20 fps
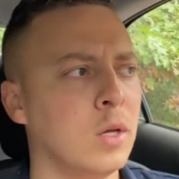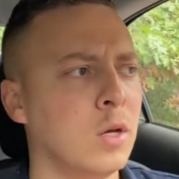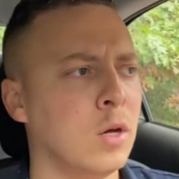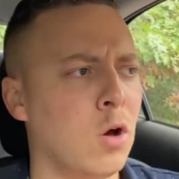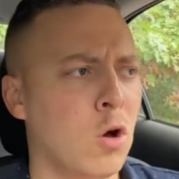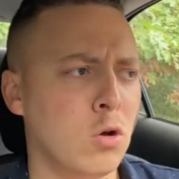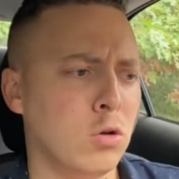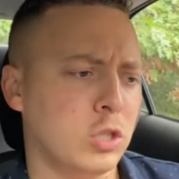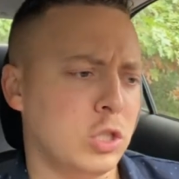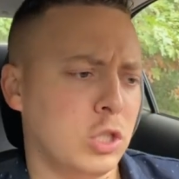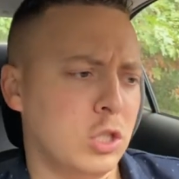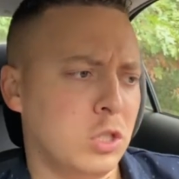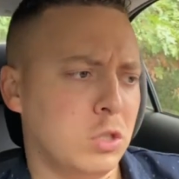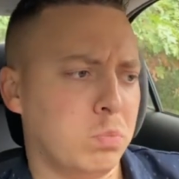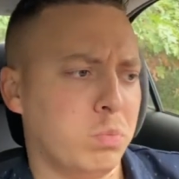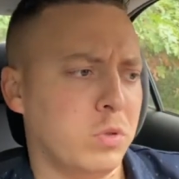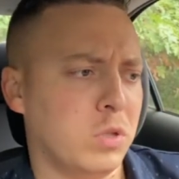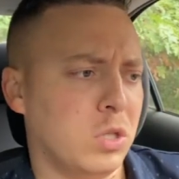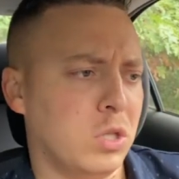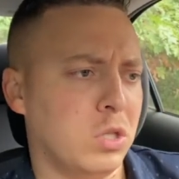Oh, she's
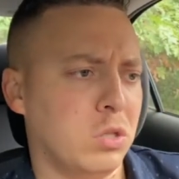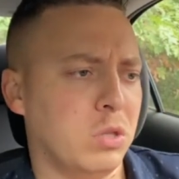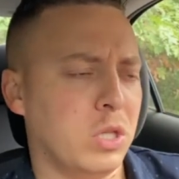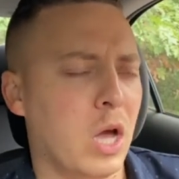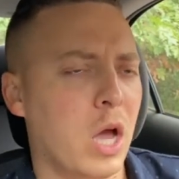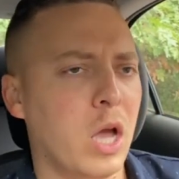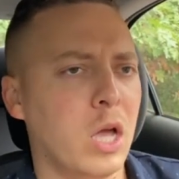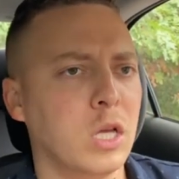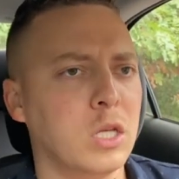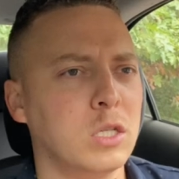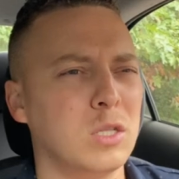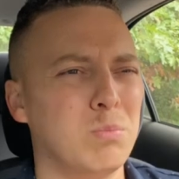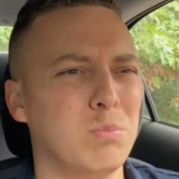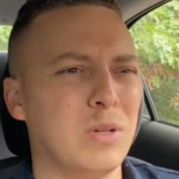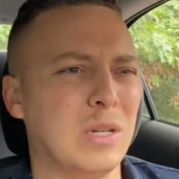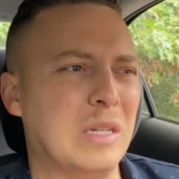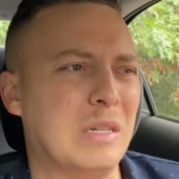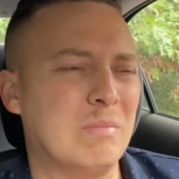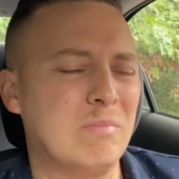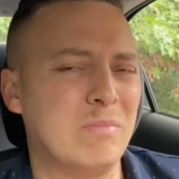pretty nice,
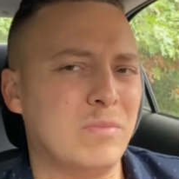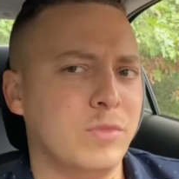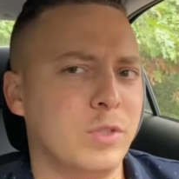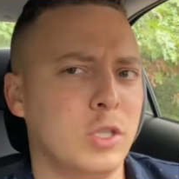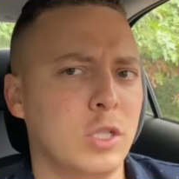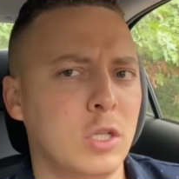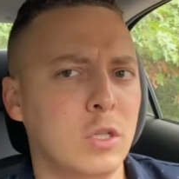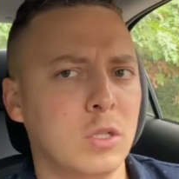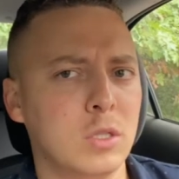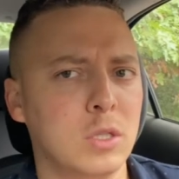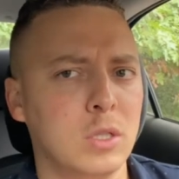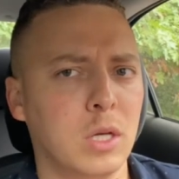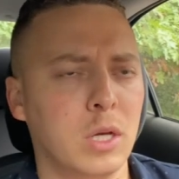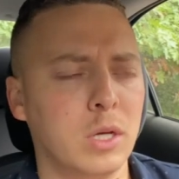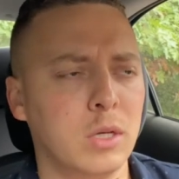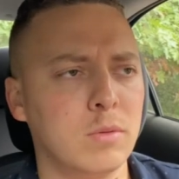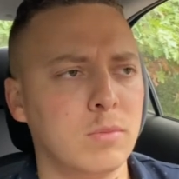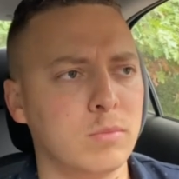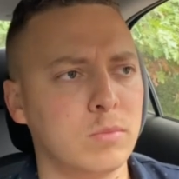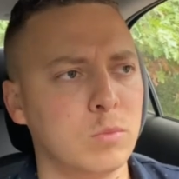but she looks
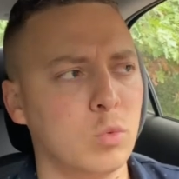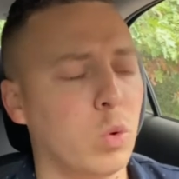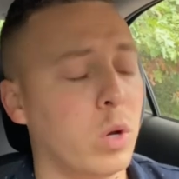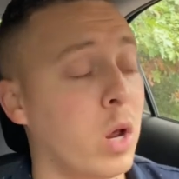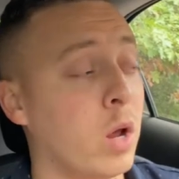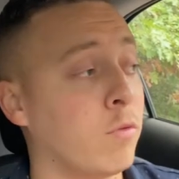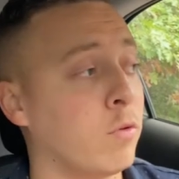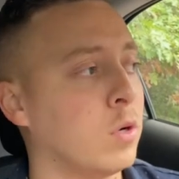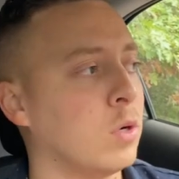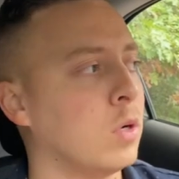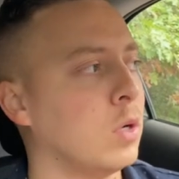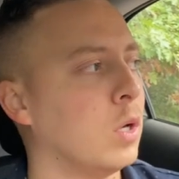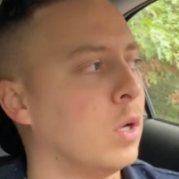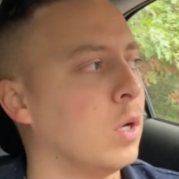like whatever.